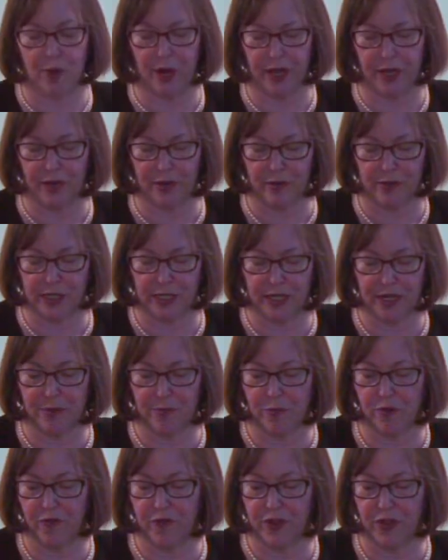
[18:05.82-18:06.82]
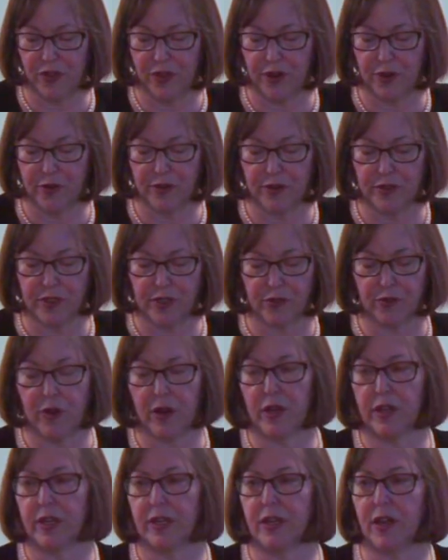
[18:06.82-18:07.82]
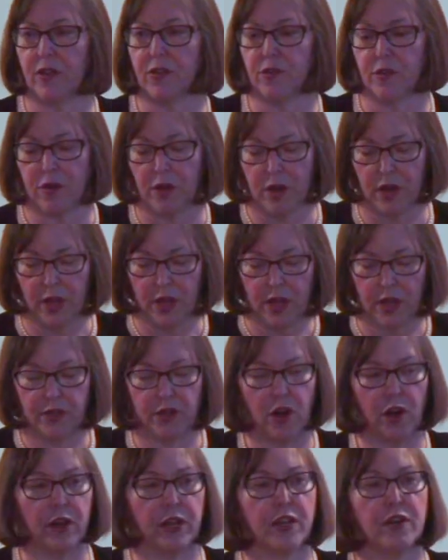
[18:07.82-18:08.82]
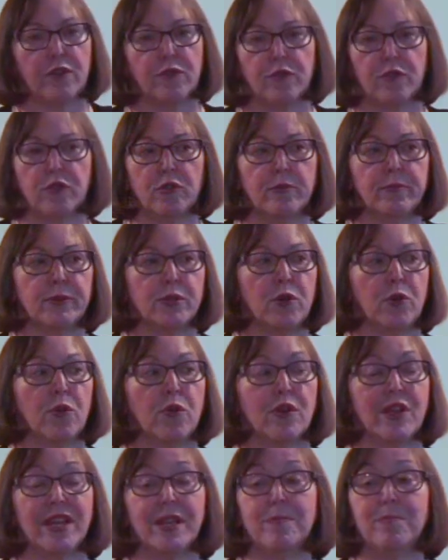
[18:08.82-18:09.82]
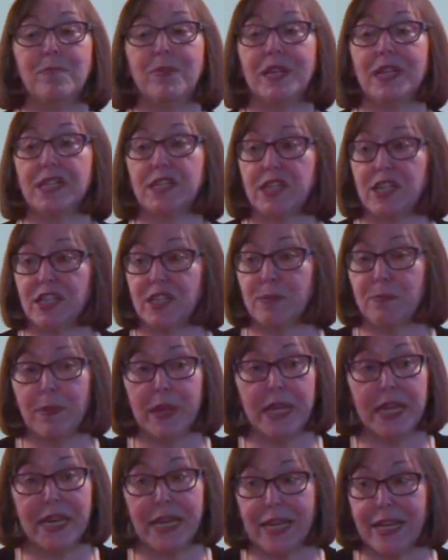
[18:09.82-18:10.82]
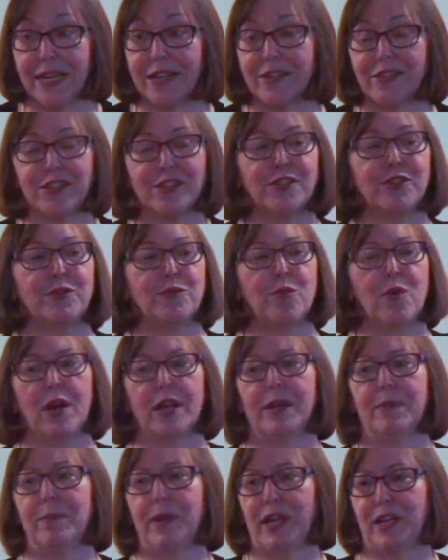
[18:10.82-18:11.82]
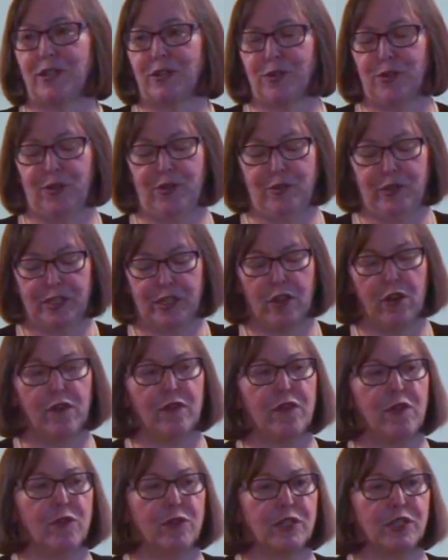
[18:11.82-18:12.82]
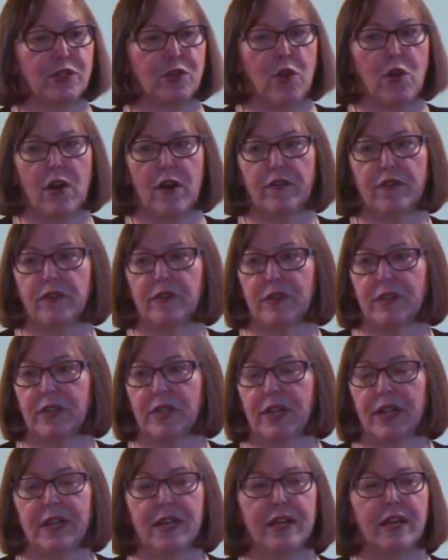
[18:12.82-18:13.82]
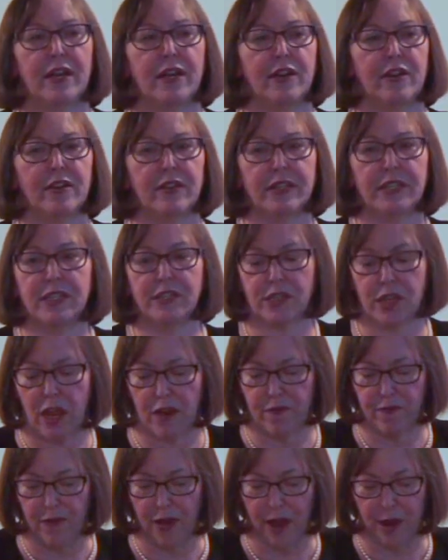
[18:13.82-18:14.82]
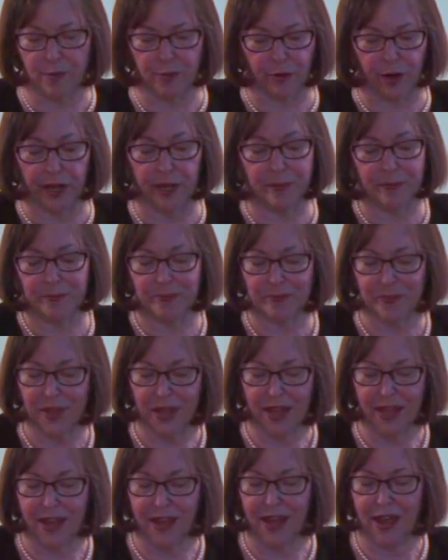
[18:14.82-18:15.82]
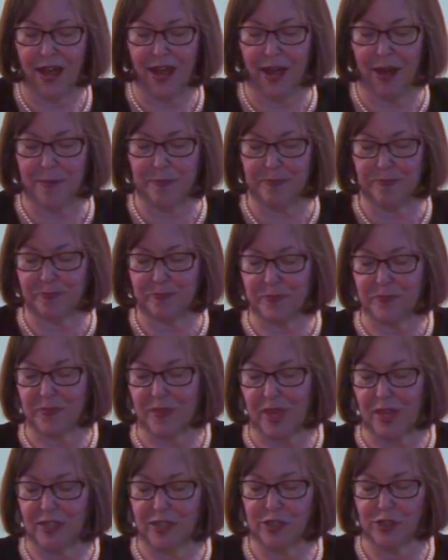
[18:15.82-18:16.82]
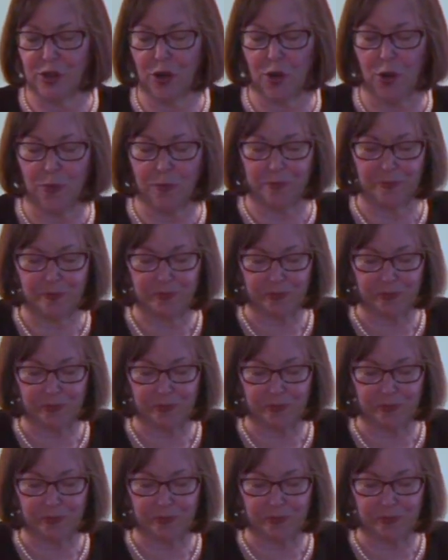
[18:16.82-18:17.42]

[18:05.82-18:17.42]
want to use it in movie theaters or in other darkened rooms or in business meetings. You want to make sure your cell phone is off or uh, at least on vibrate. Um, so